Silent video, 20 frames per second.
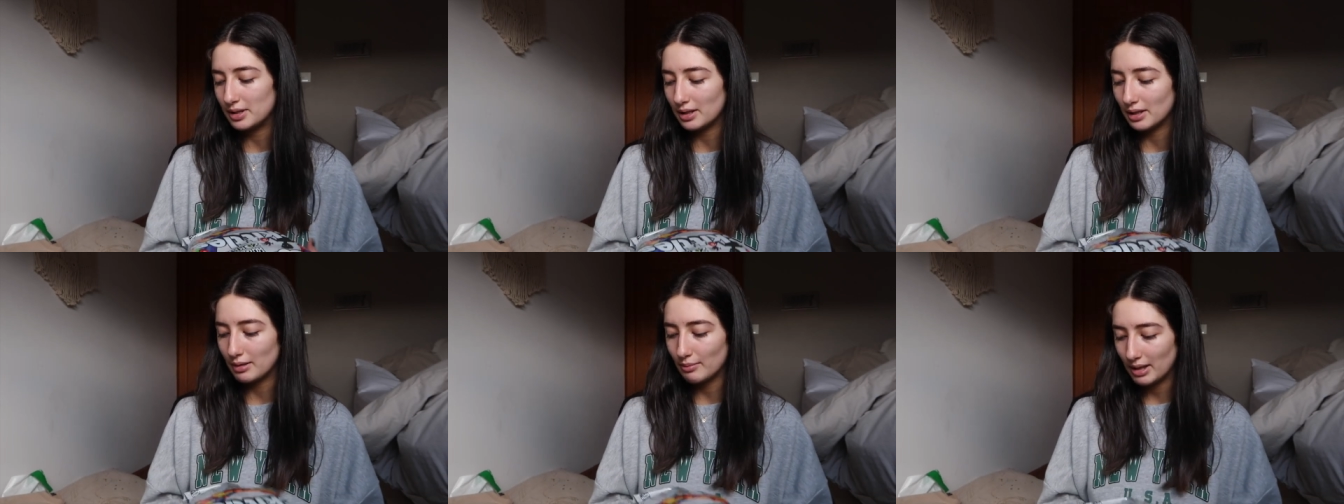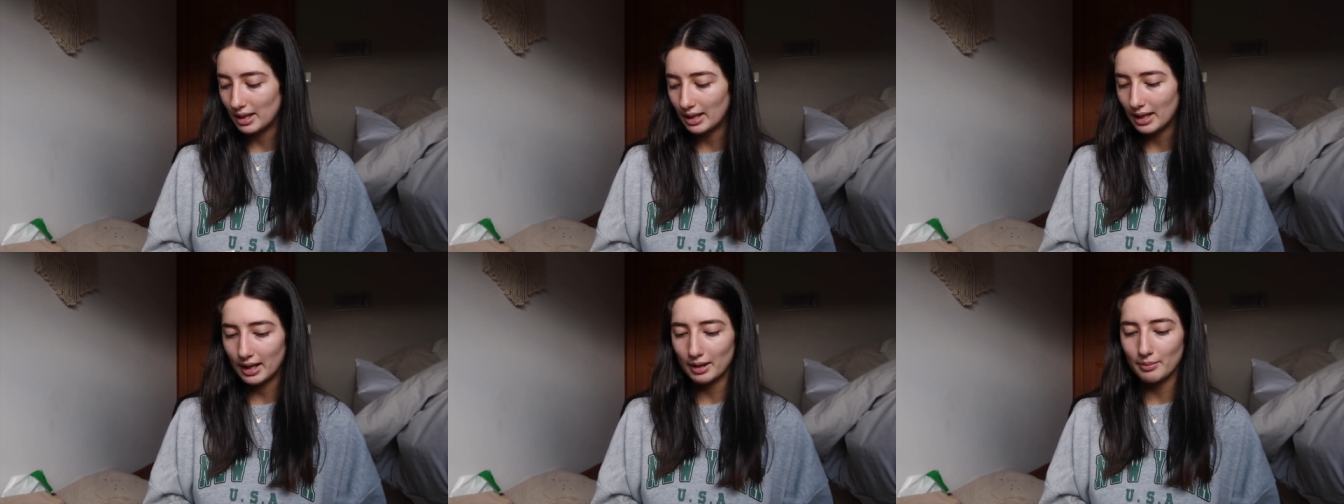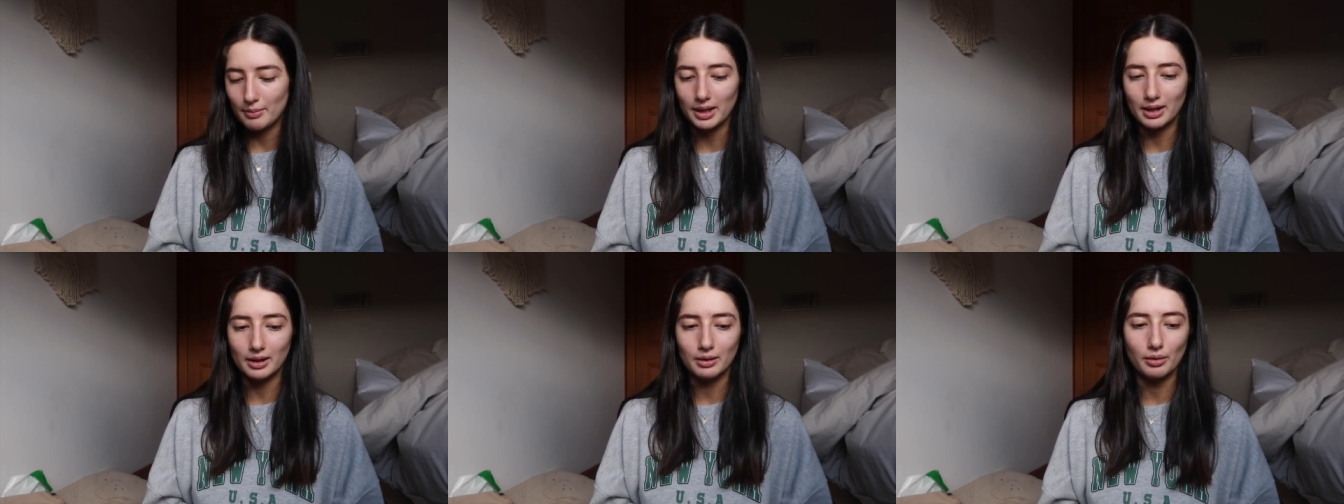It's going to be
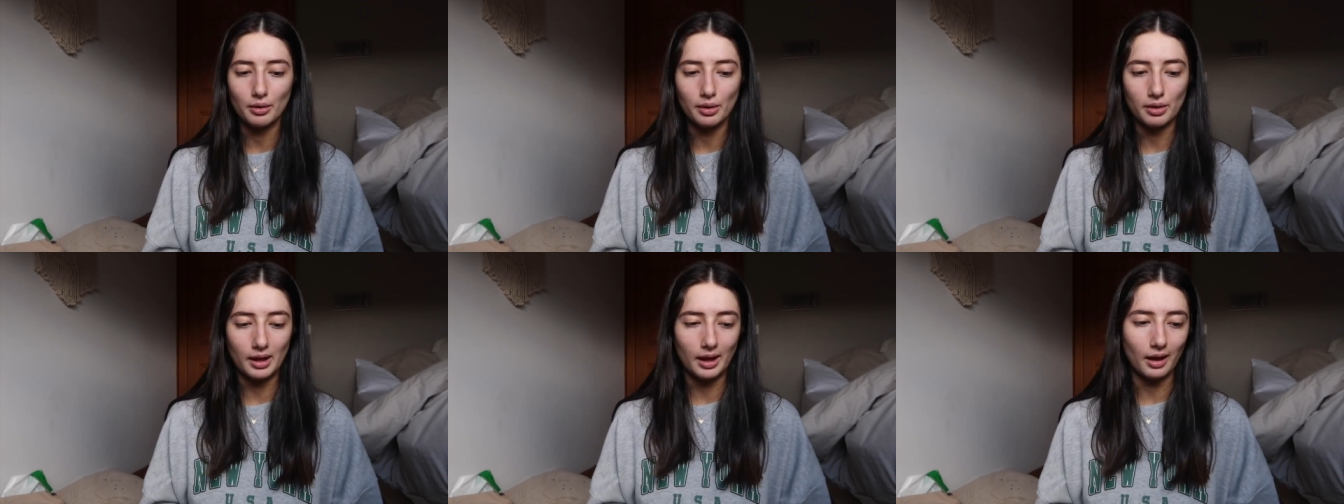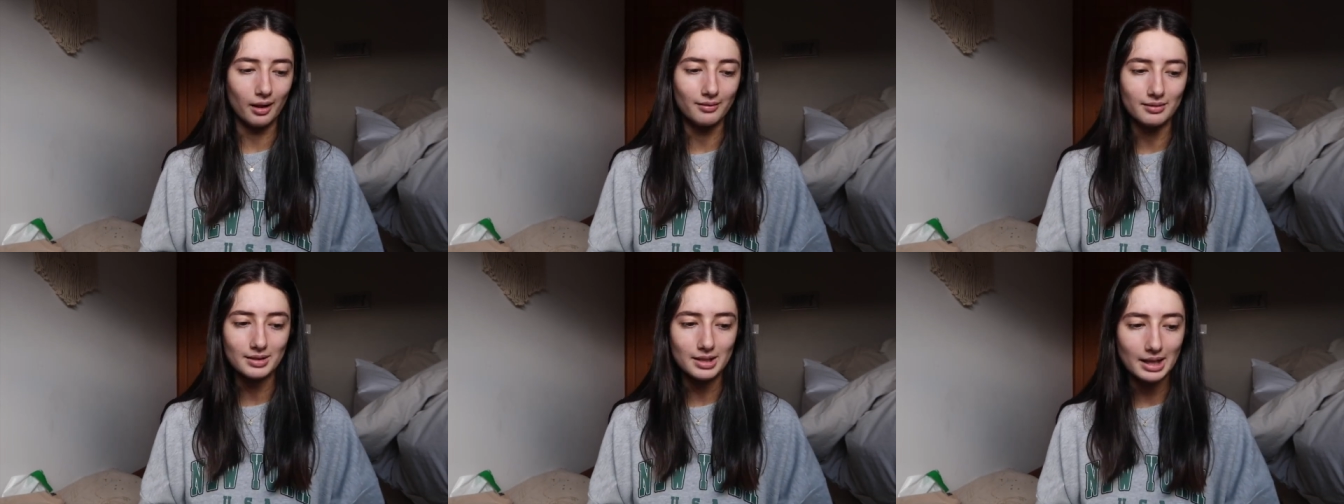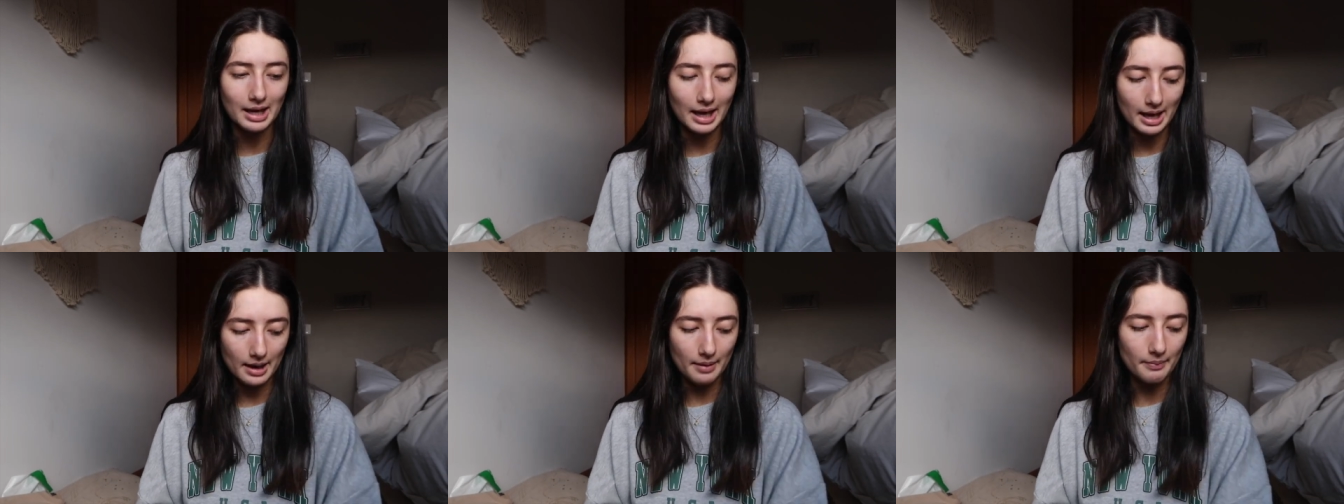like my little thing of
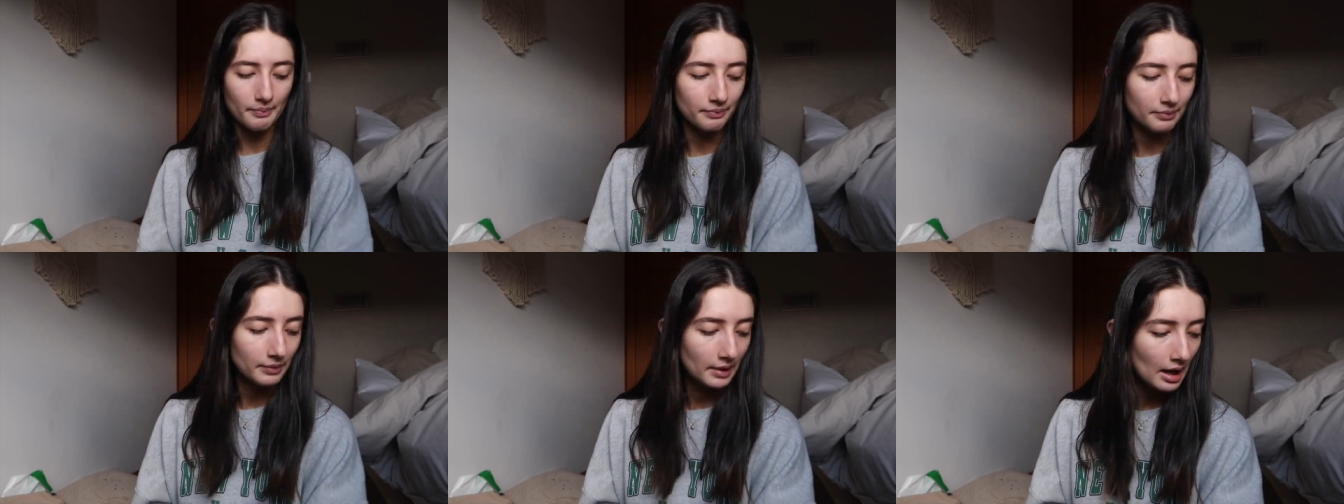today.